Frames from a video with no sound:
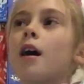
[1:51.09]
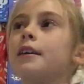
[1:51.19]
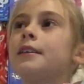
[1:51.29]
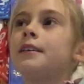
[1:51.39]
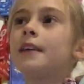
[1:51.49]

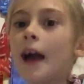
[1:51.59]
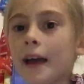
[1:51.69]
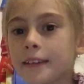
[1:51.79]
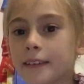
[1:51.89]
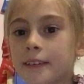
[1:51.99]

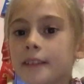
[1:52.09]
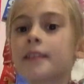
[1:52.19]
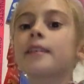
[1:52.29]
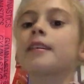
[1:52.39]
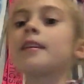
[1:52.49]

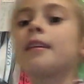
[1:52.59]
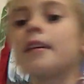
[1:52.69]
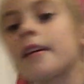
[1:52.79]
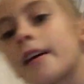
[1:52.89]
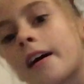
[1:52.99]
Yes.
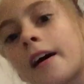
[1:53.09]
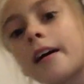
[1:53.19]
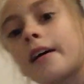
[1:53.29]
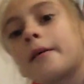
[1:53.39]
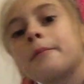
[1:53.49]

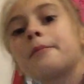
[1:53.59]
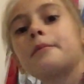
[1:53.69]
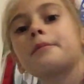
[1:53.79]
Um,